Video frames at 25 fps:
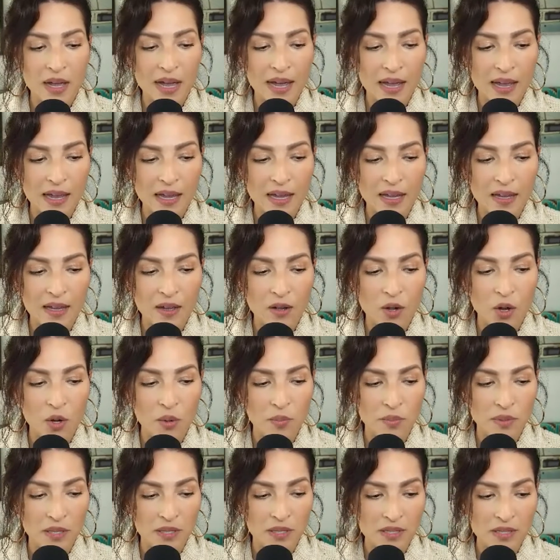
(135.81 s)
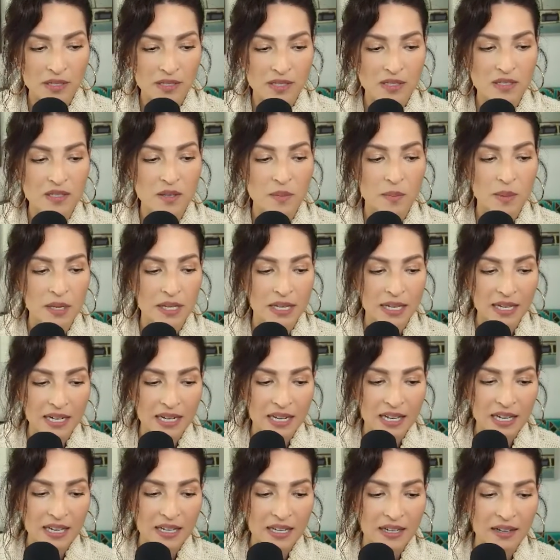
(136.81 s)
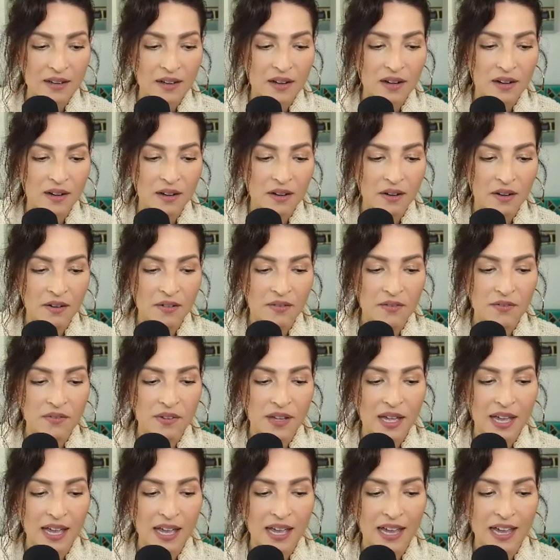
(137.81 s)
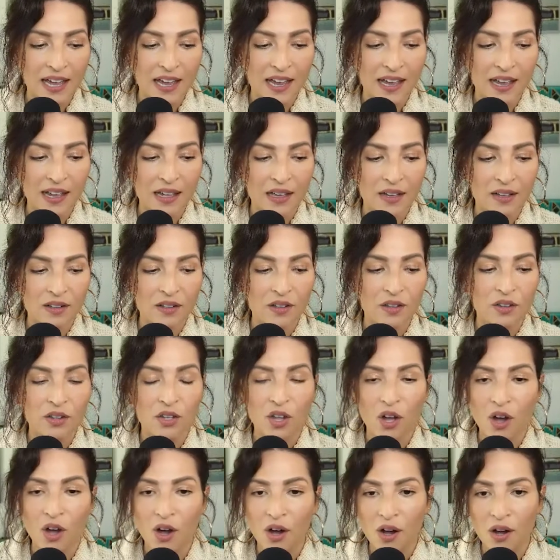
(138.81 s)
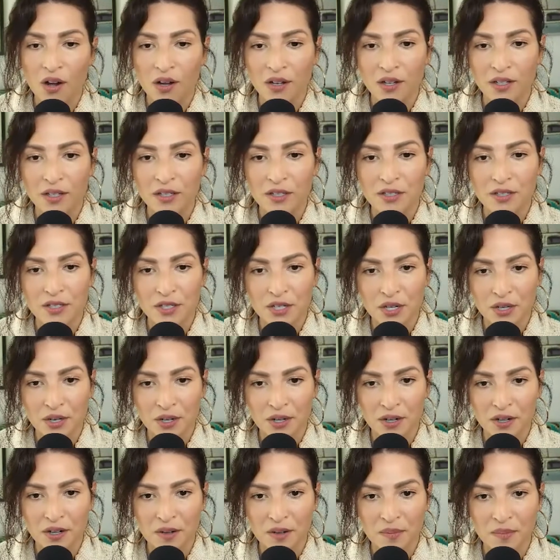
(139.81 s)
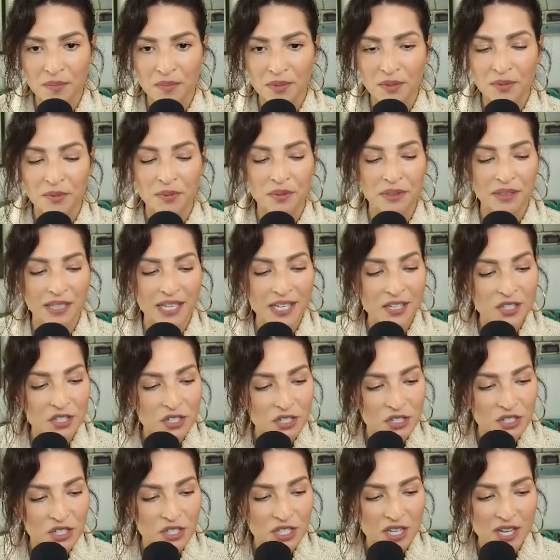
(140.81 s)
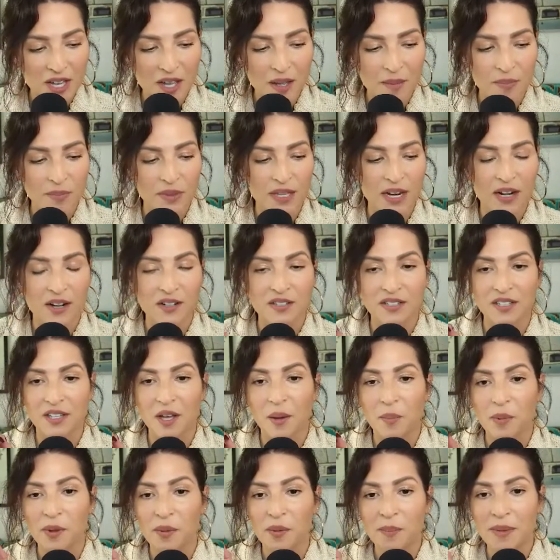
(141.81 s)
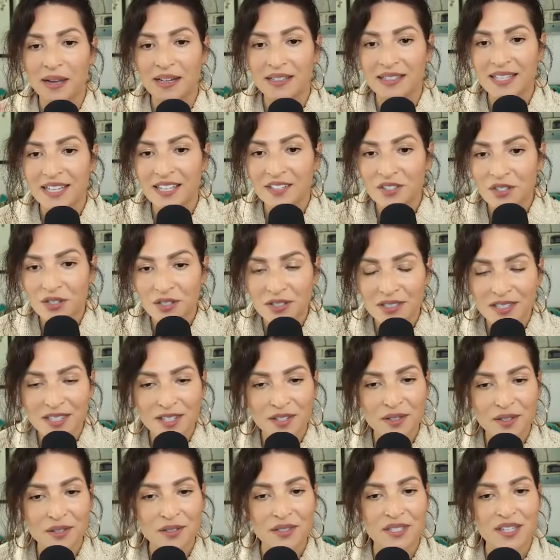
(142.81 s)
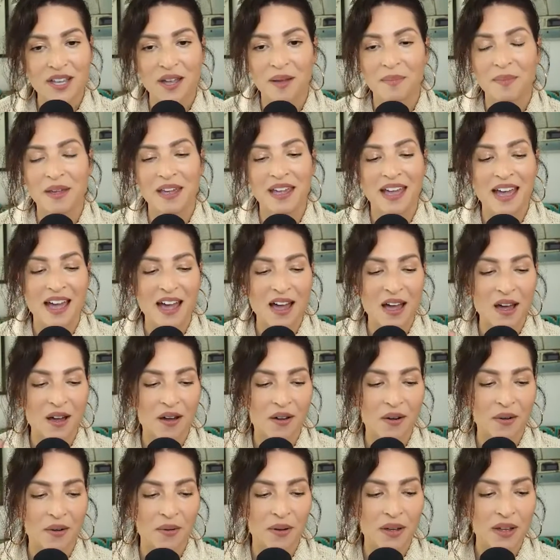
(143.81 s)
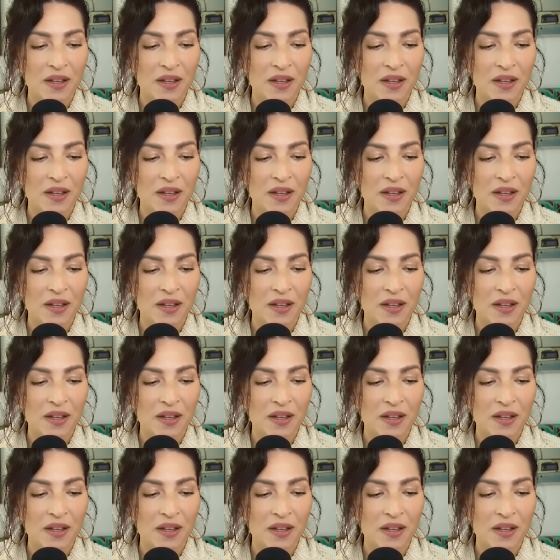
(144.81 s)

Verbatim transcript: I hope that this is the beginning of a long term relationship. There's a couple of meditation singles coming out.